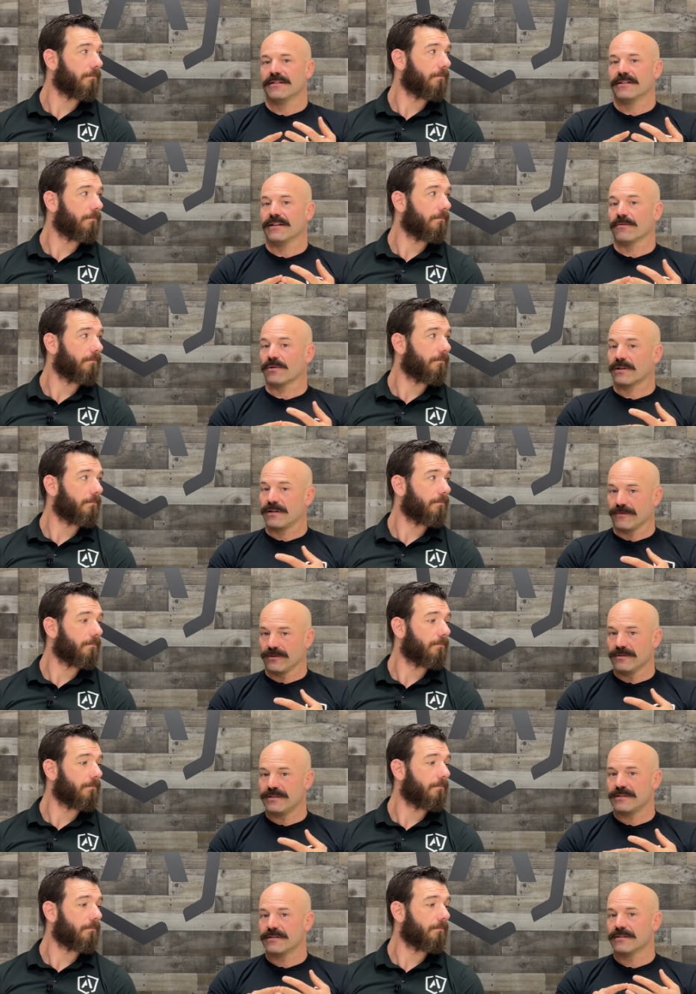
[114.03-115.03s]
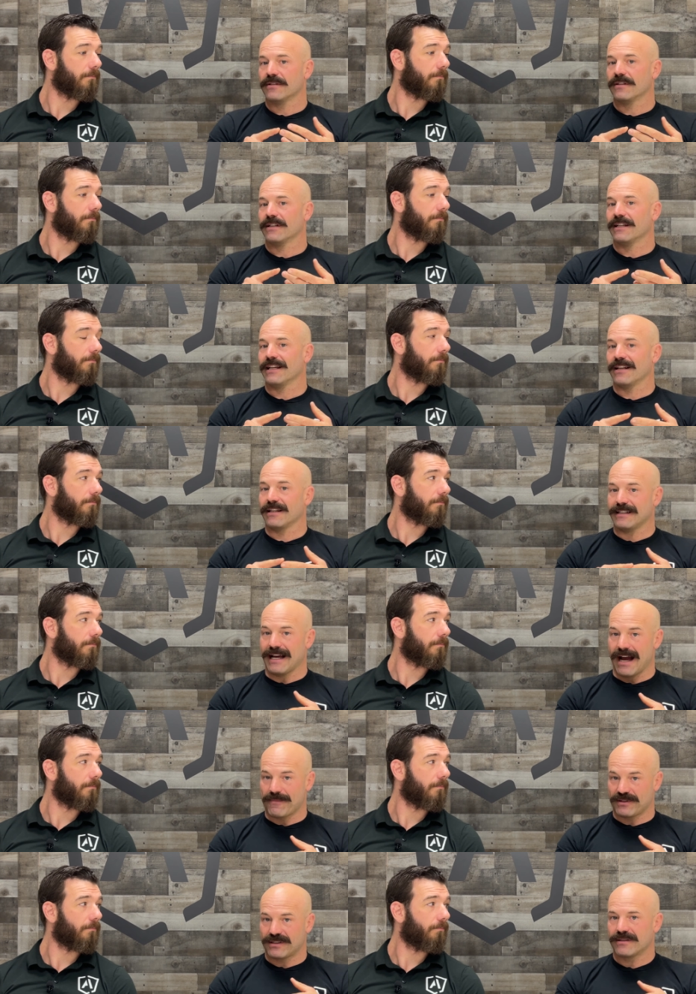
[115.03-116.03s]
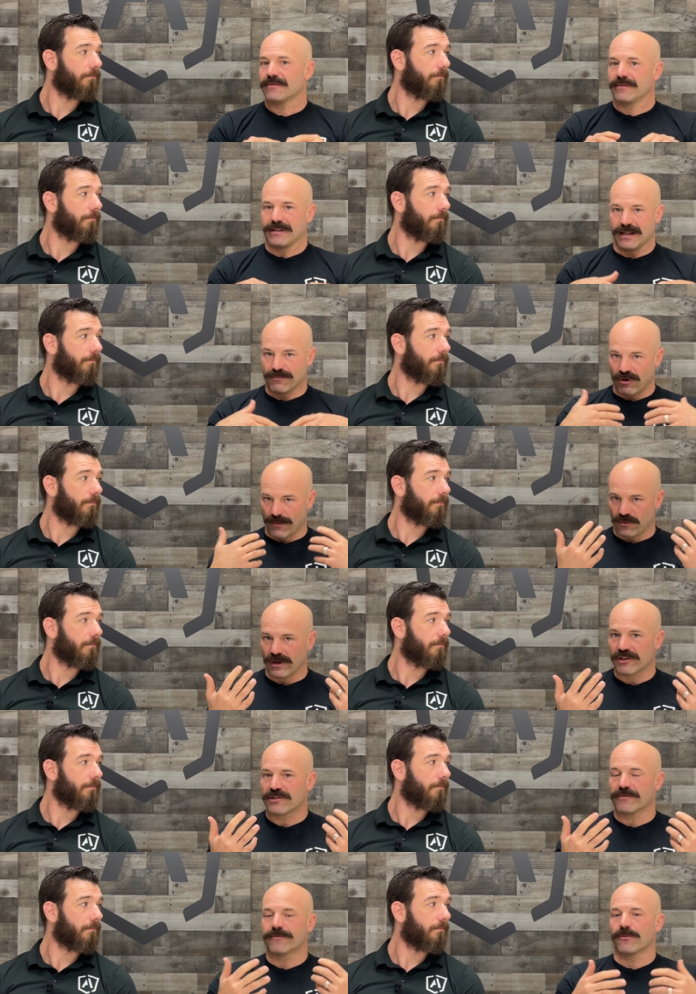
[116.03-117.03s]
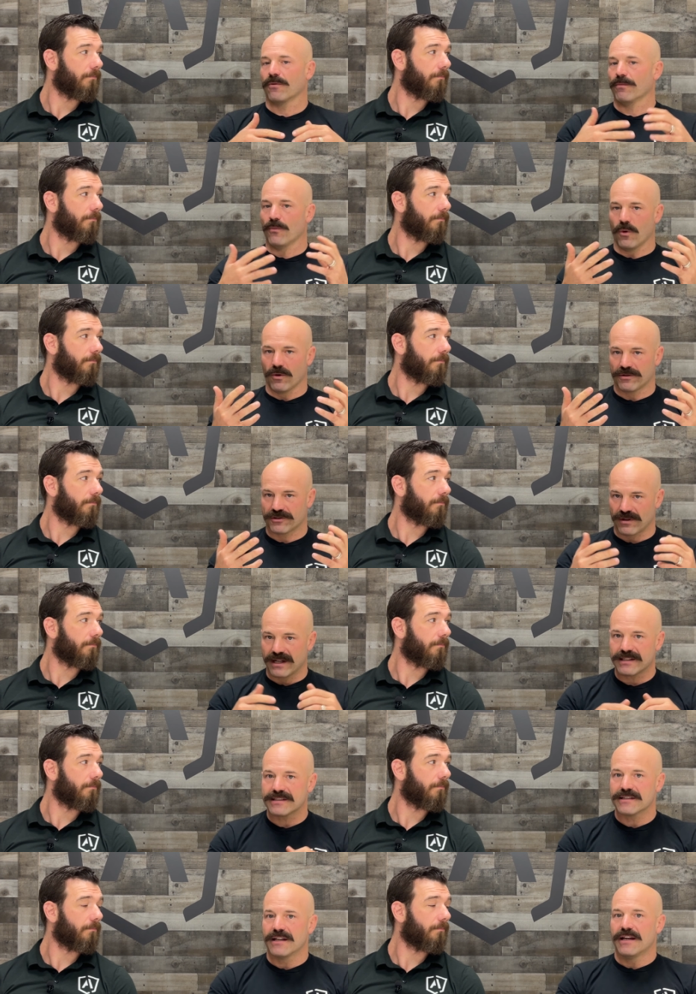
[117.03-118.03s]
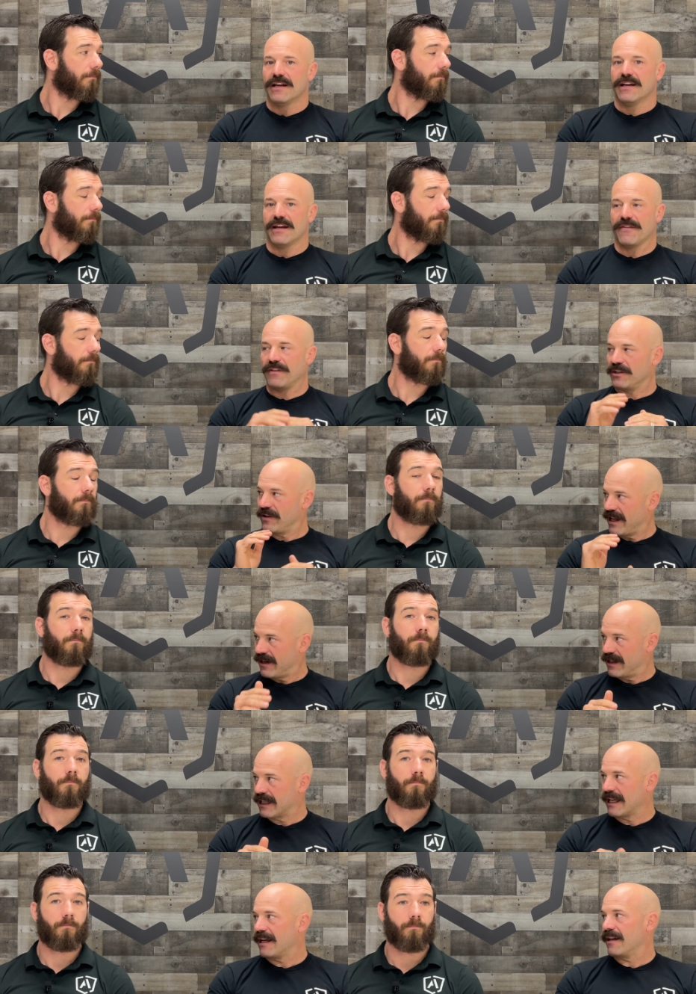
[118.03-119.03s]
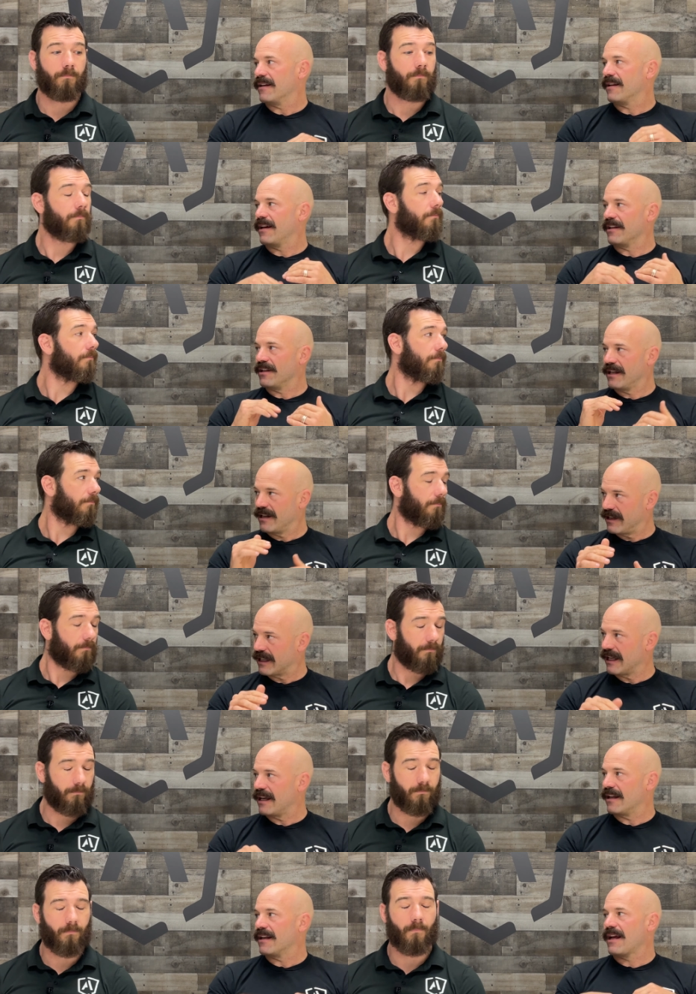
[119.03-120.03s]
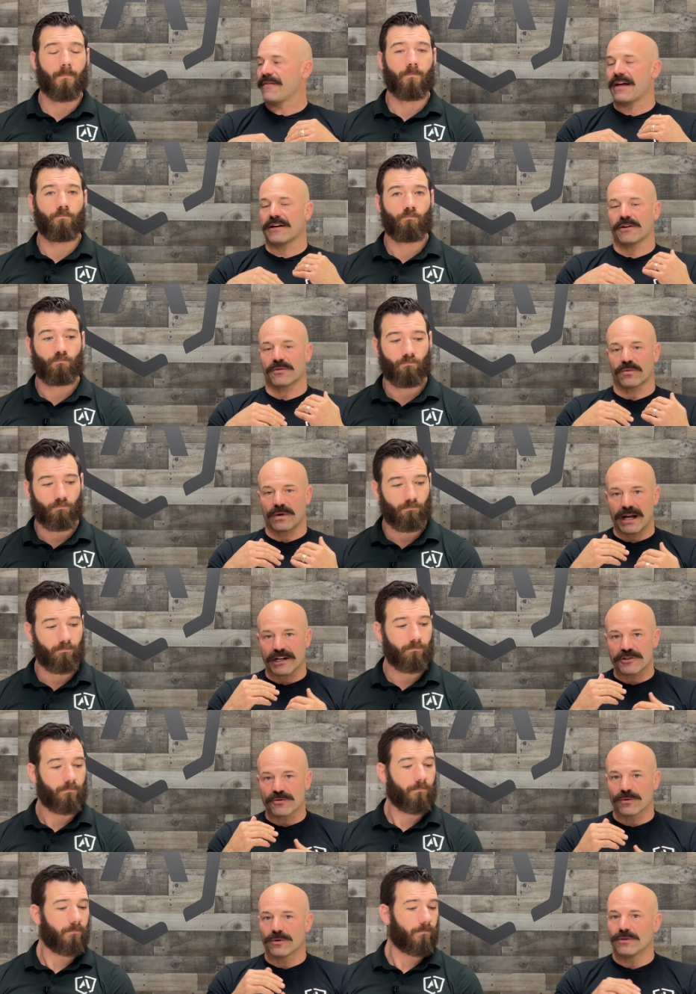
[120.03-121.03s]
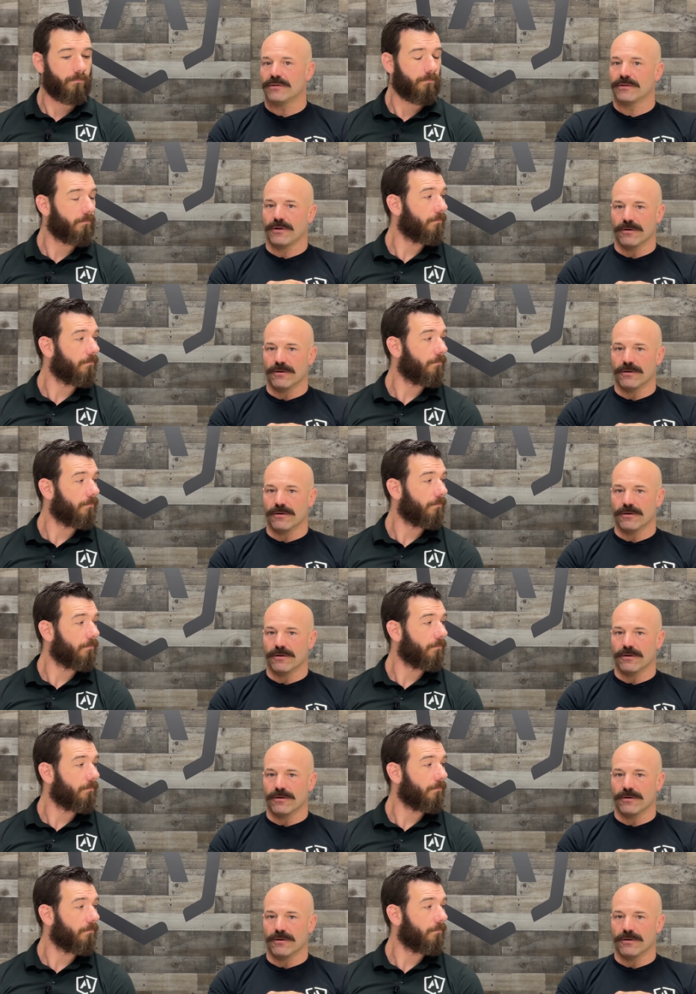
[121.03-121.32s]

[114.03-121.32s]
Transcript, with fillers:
Speaker 1: it recovers, it adapts in preparation for more stress, and then you hit it again, and you hit it again. And that gradual,